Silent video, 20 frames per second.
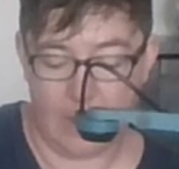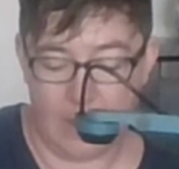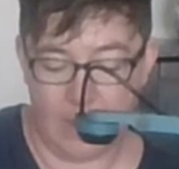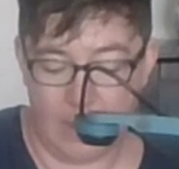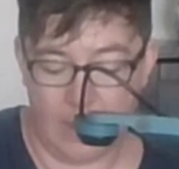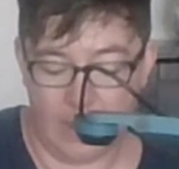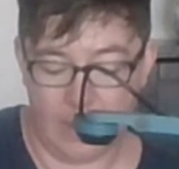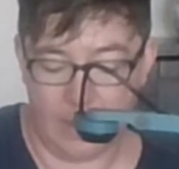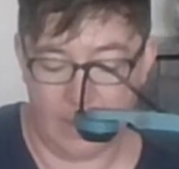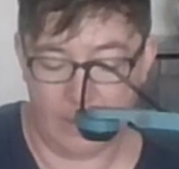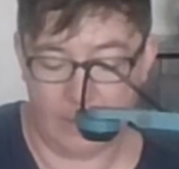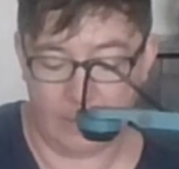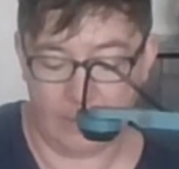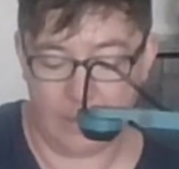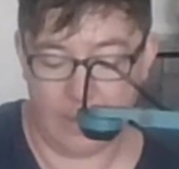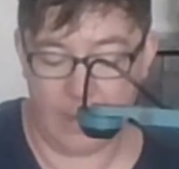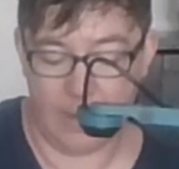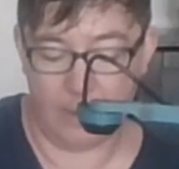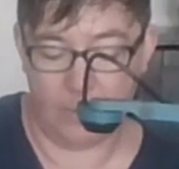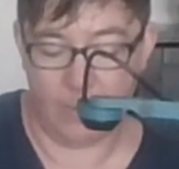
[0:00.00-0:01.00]
and
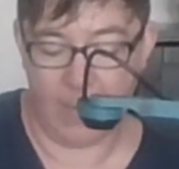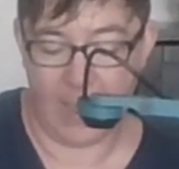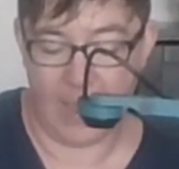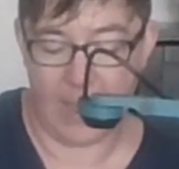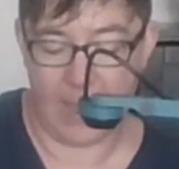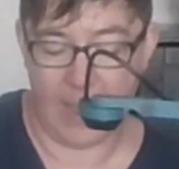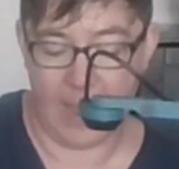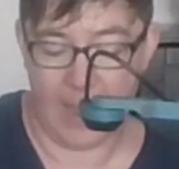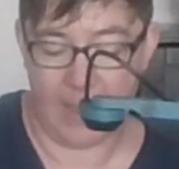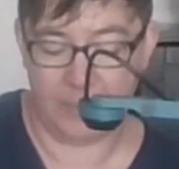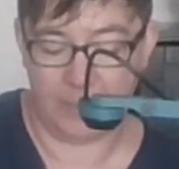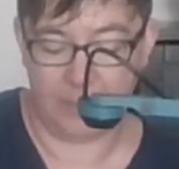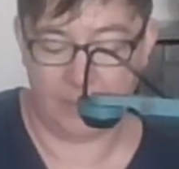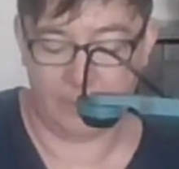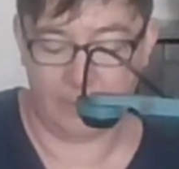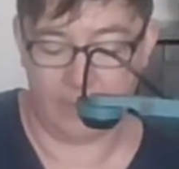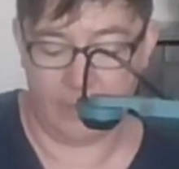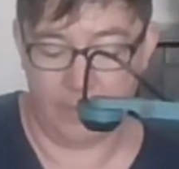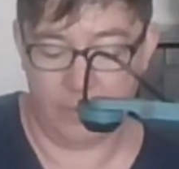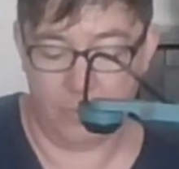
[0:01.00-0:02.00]
cut away at the
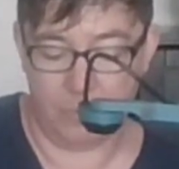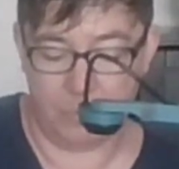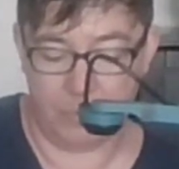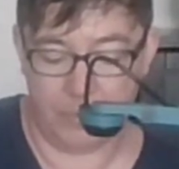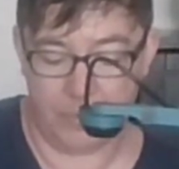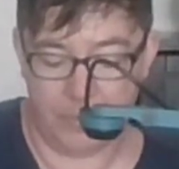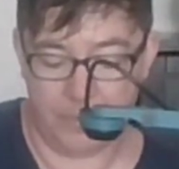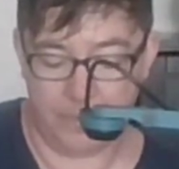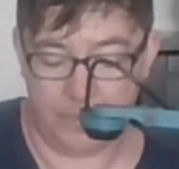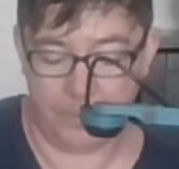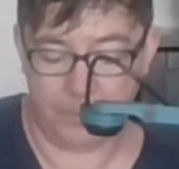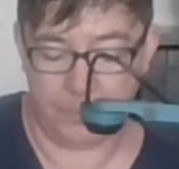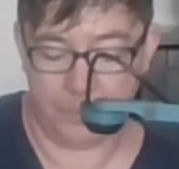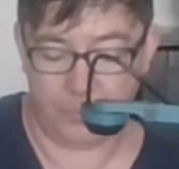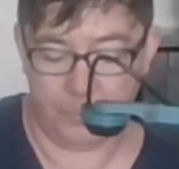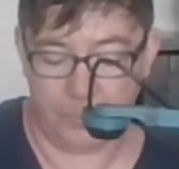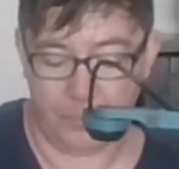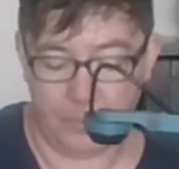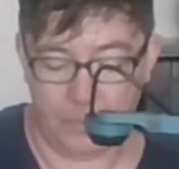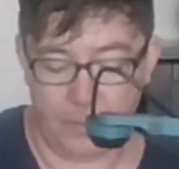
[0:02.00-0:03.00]
slope,
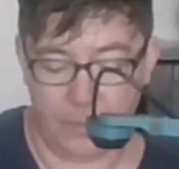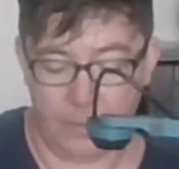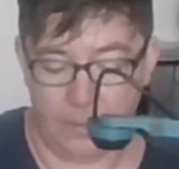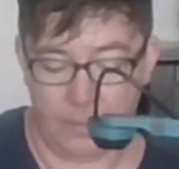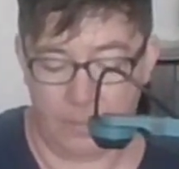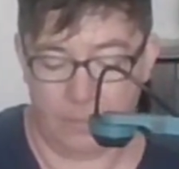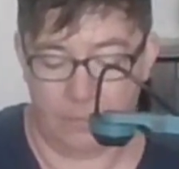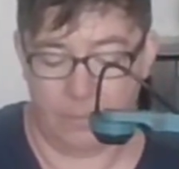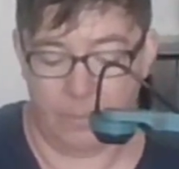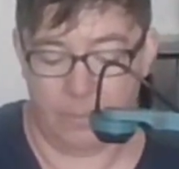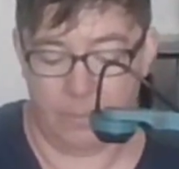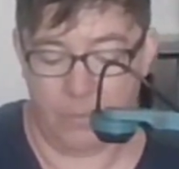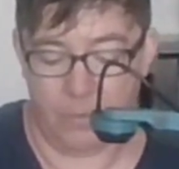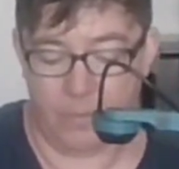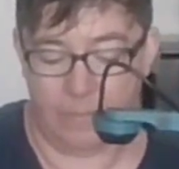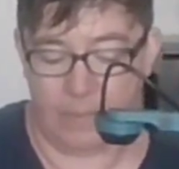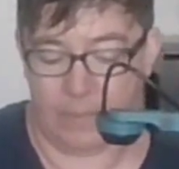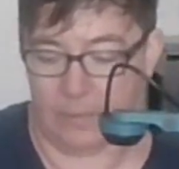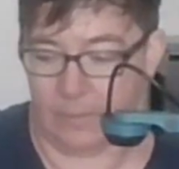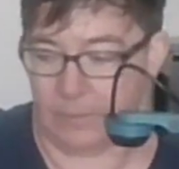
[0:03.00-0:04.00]

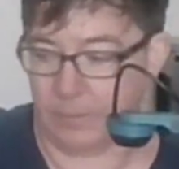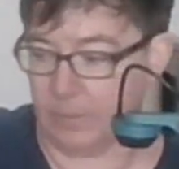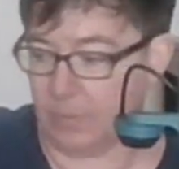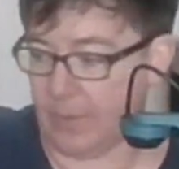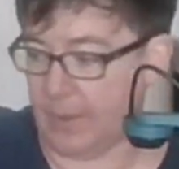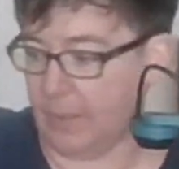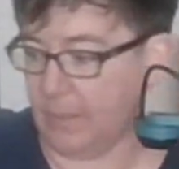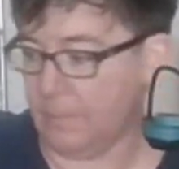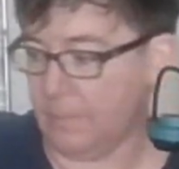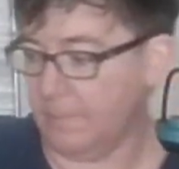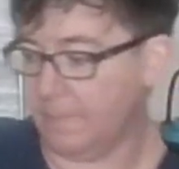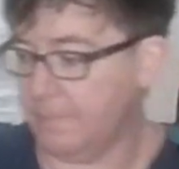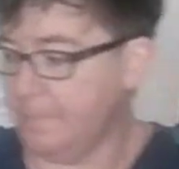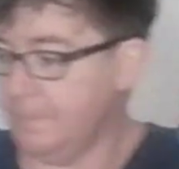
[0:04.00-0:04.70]
removing the soil,